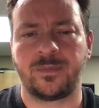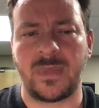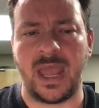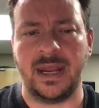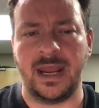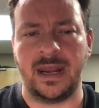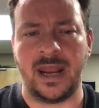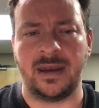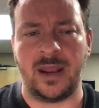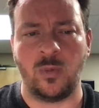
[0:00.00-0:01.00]

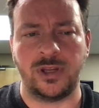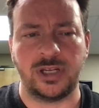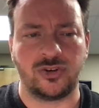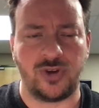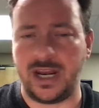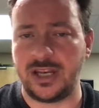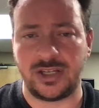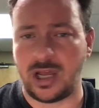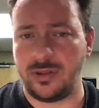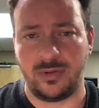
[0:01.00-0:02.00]
and we should treat each
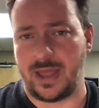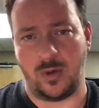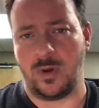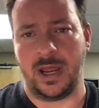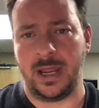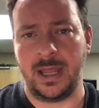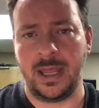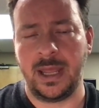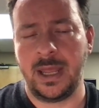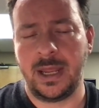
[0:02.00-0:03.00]
other that way.
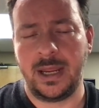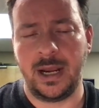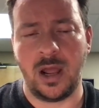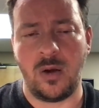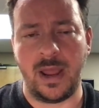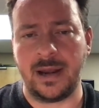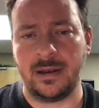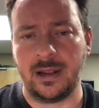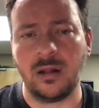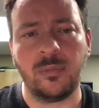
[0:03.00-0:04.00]
And
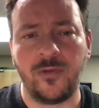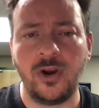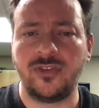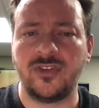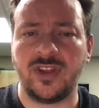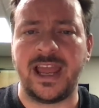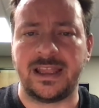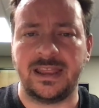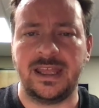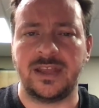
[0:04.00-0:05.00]
little verses
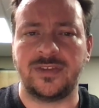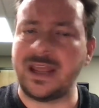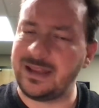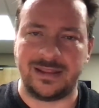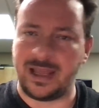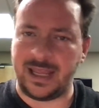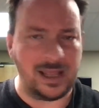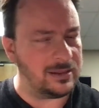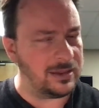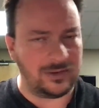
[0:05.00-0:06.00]
like this, and
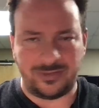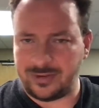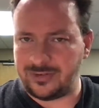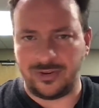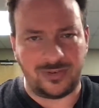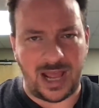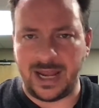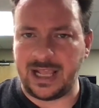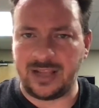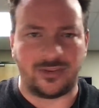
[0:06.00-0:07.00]
again, this just kind
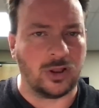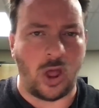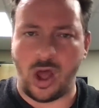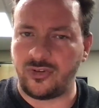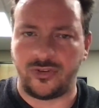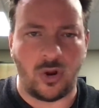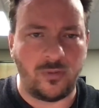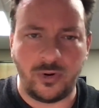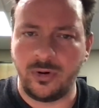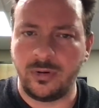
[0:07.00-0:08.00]
of gets glossed
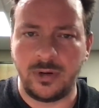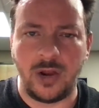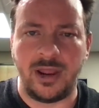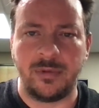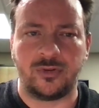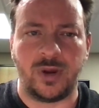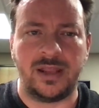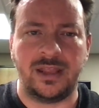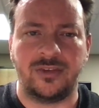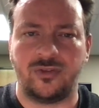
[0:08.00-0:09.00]
over, in between
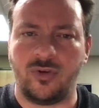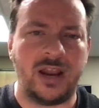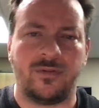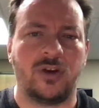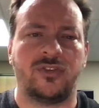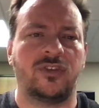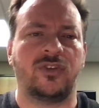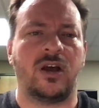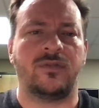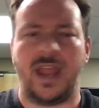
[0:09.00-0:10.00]
these great verses
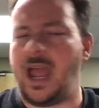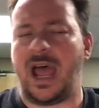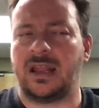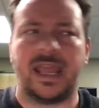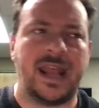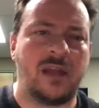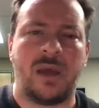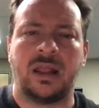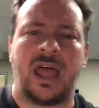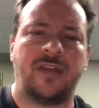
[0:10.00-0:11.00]
of, yeah, I lay down my
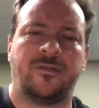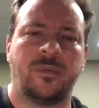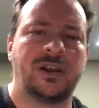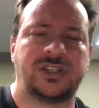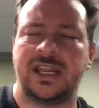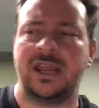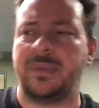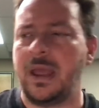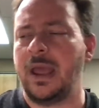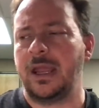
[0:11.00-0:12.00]
life for my sheep,
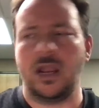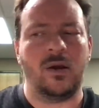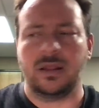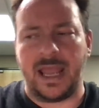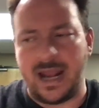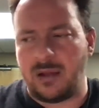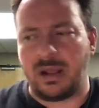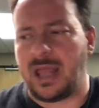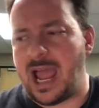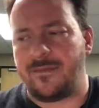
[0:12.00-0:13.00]
I lay down my
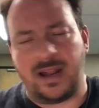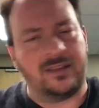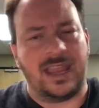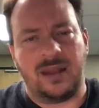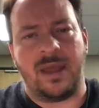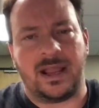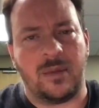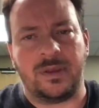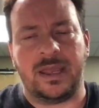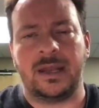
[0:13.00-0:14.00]
life and I take it back
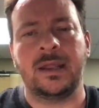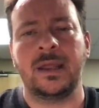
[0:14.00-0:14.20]
up again.